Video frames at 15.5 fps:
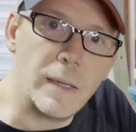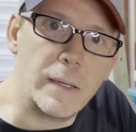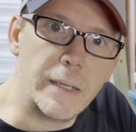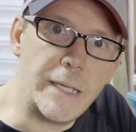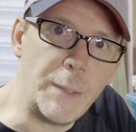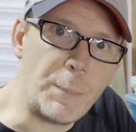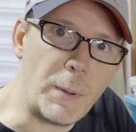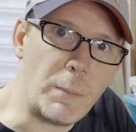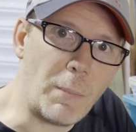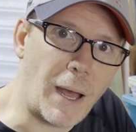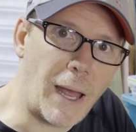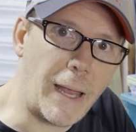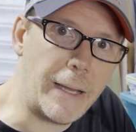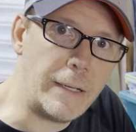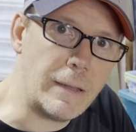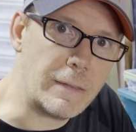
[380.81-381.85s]
Keep in
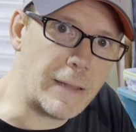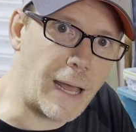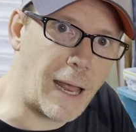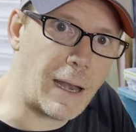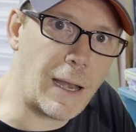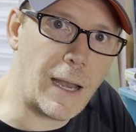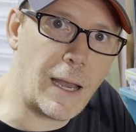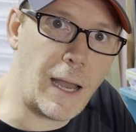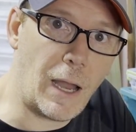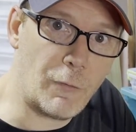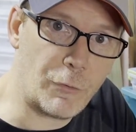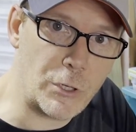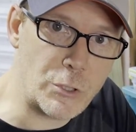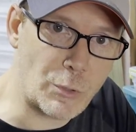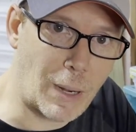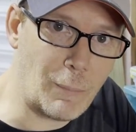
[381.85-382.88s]
mind that
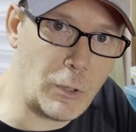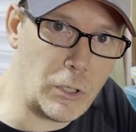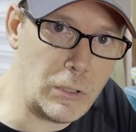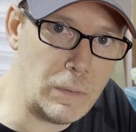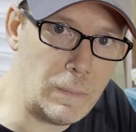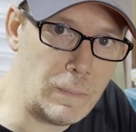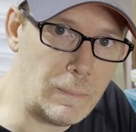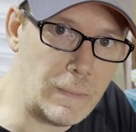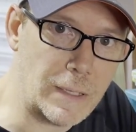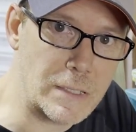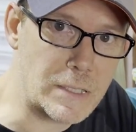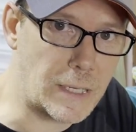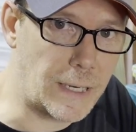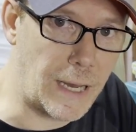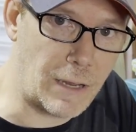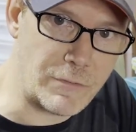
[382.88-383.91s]
every Dremel is
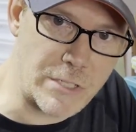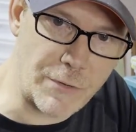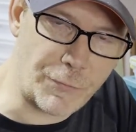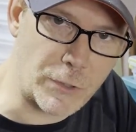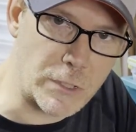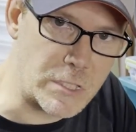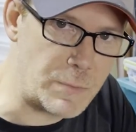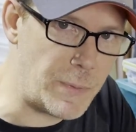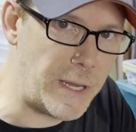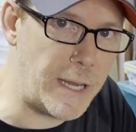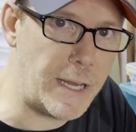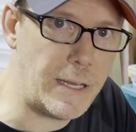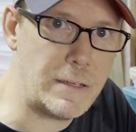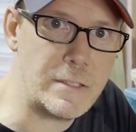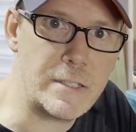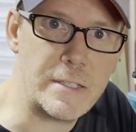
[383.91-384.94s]
going to have different
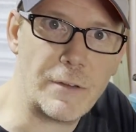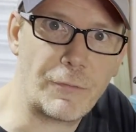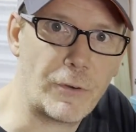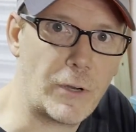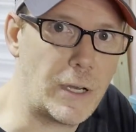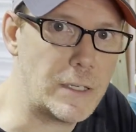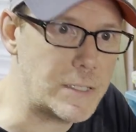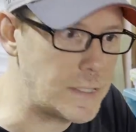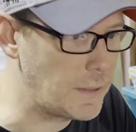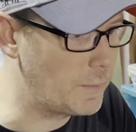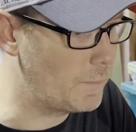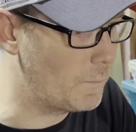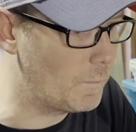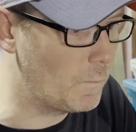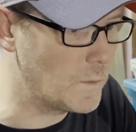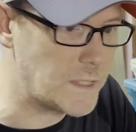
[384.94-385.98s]
speeds, different
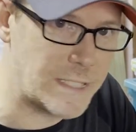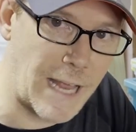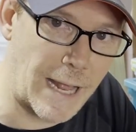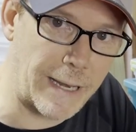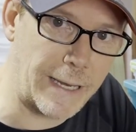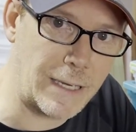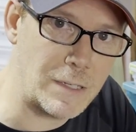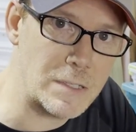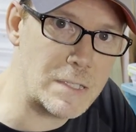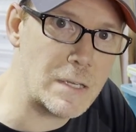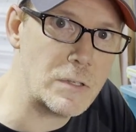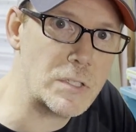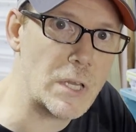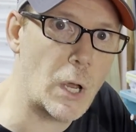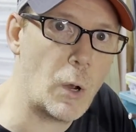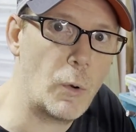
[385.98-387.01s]
settings.
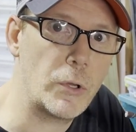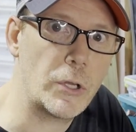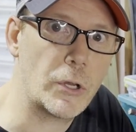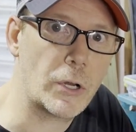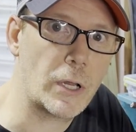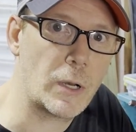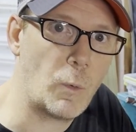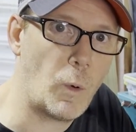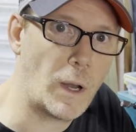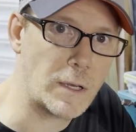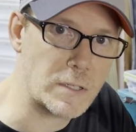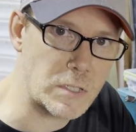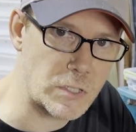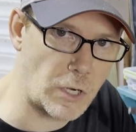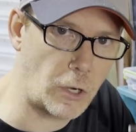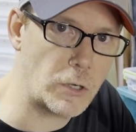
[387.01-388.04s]
So you're going to want to
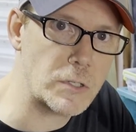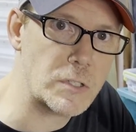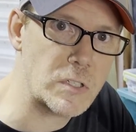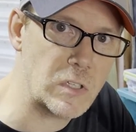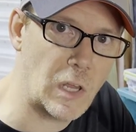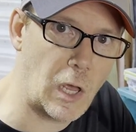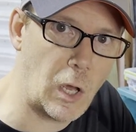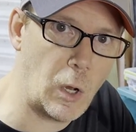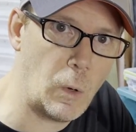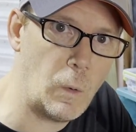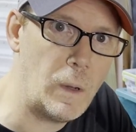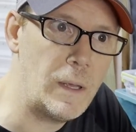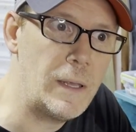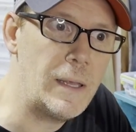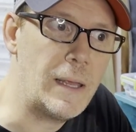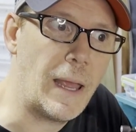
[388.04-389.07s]
start slow
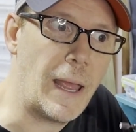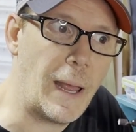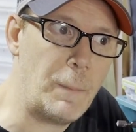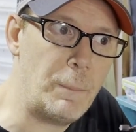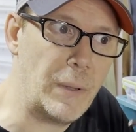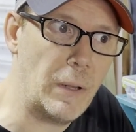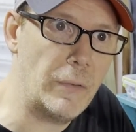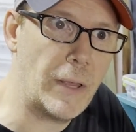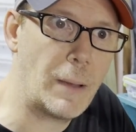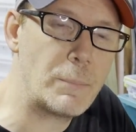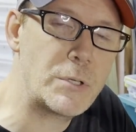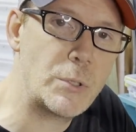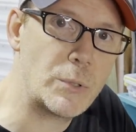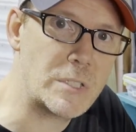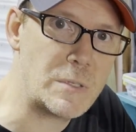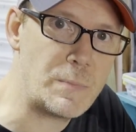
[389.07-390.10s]
and build up
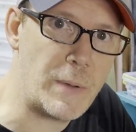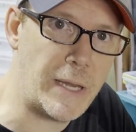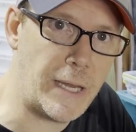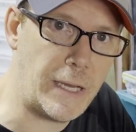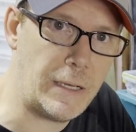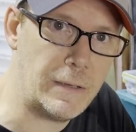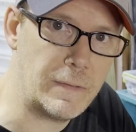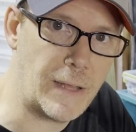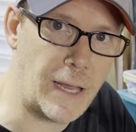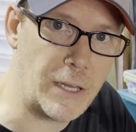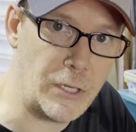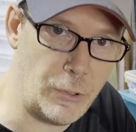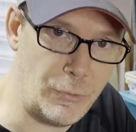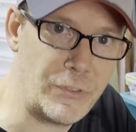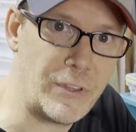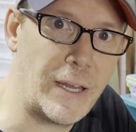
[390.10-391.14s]
to a speed that
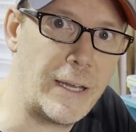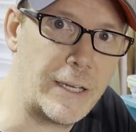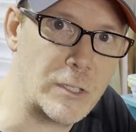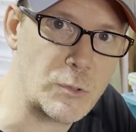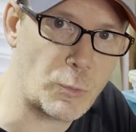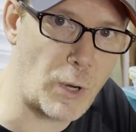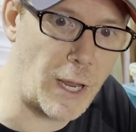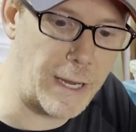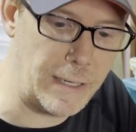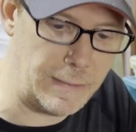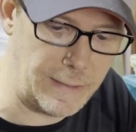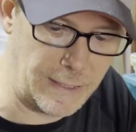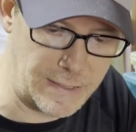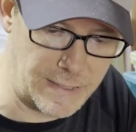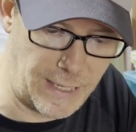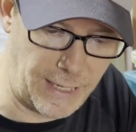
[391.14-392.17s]
you think is right.
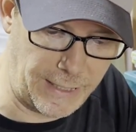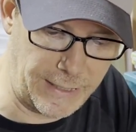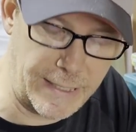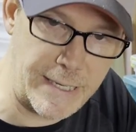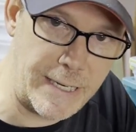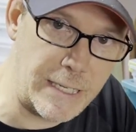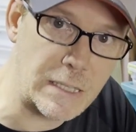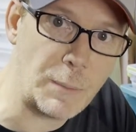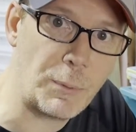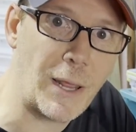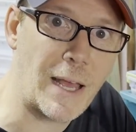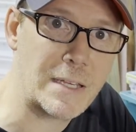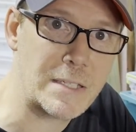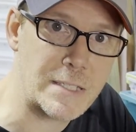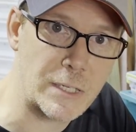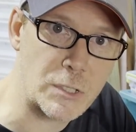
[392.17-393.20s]
That's not going to eat the
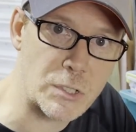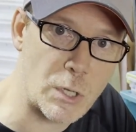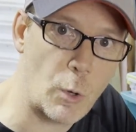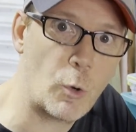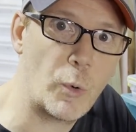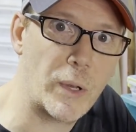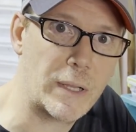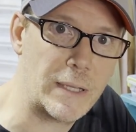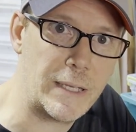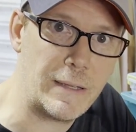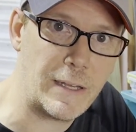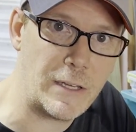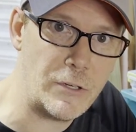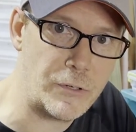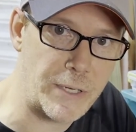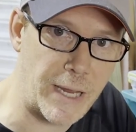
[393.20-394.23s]
plastic so quickly
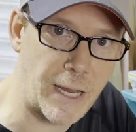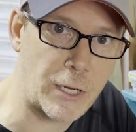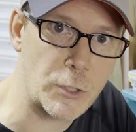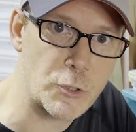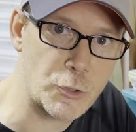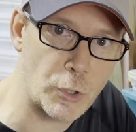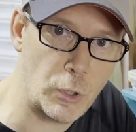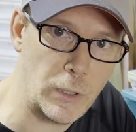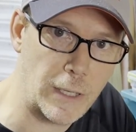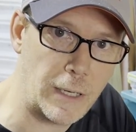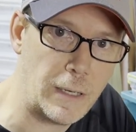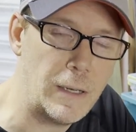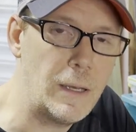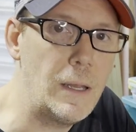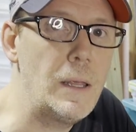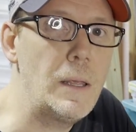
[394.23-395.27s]
that you can't control it,
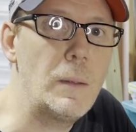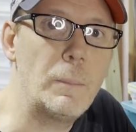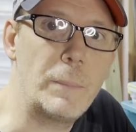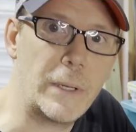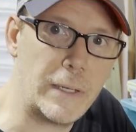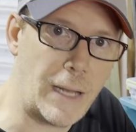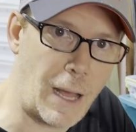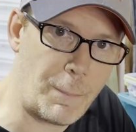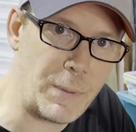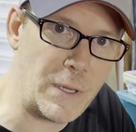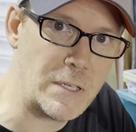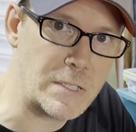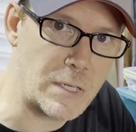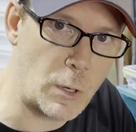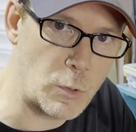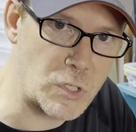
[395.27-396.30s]
but not be
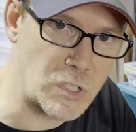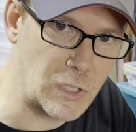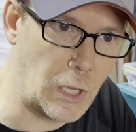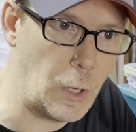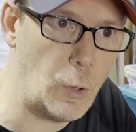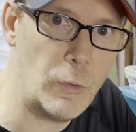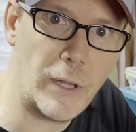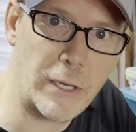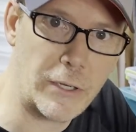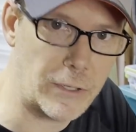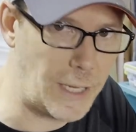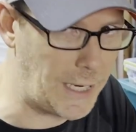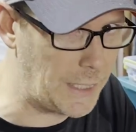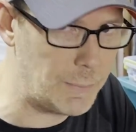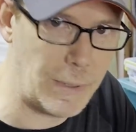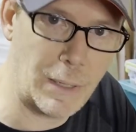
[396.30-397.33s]
so slow that you're
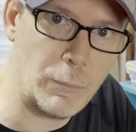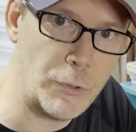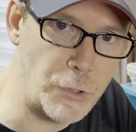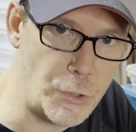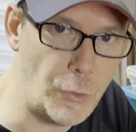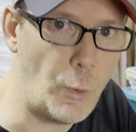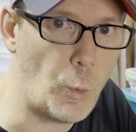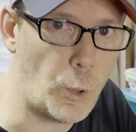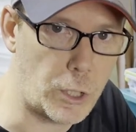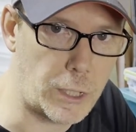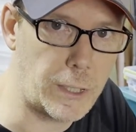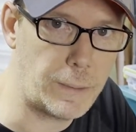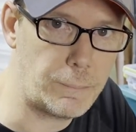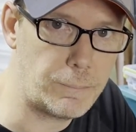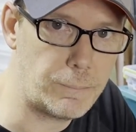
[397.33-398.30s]
not going to be able to do the work.